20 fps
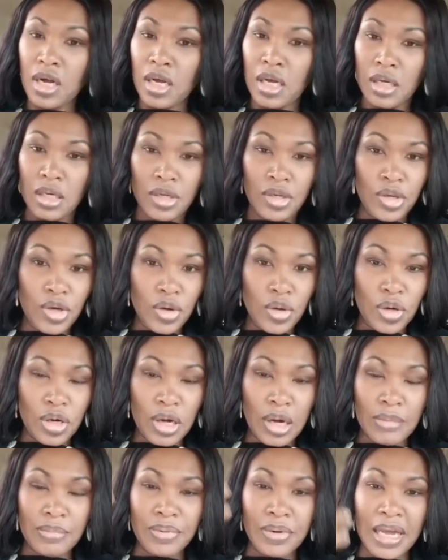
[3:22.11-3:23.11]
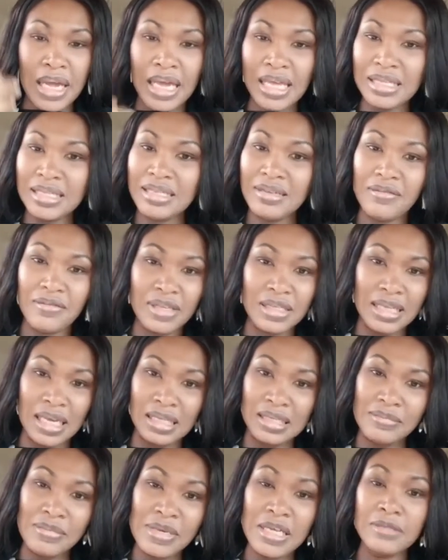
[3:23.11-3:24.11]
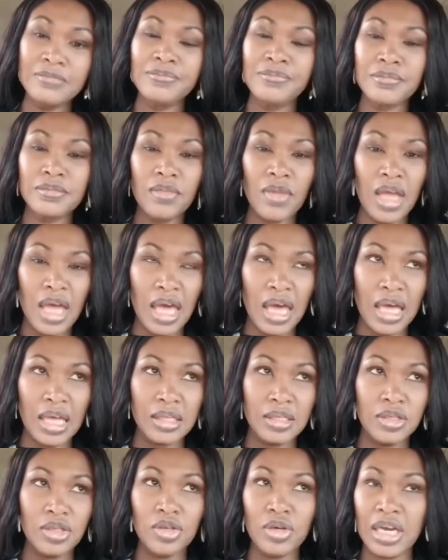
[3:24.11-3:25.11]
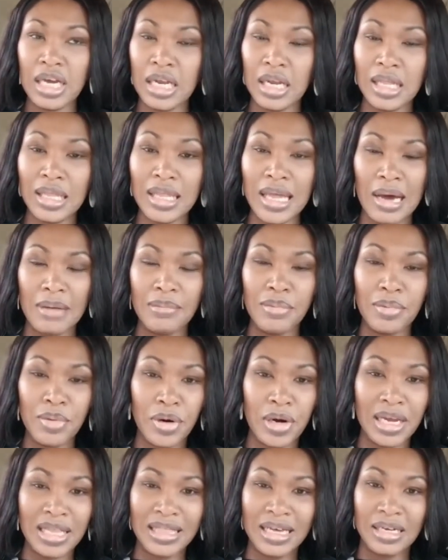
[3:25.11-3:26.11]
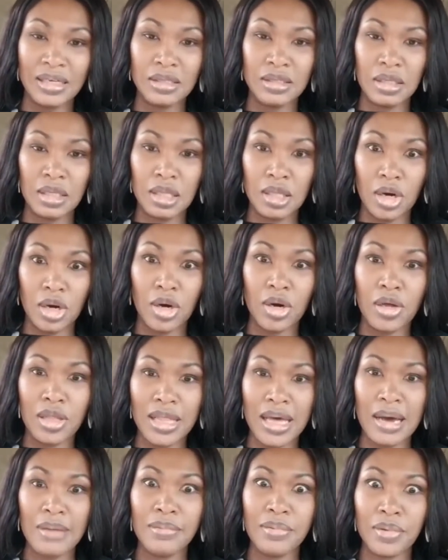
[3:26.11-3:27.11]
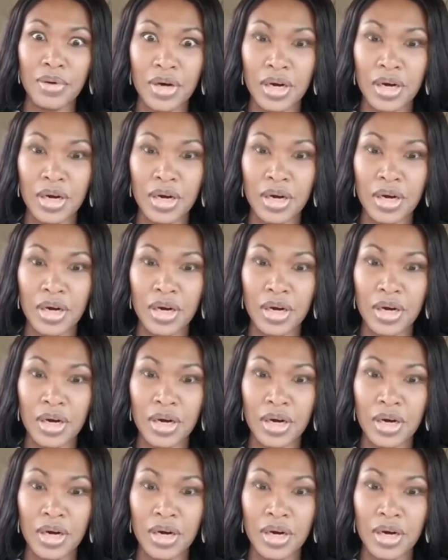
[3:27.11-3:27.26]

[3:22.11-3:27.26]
you know, comprehensive assessment and you're getting lab work that is the thorough lab work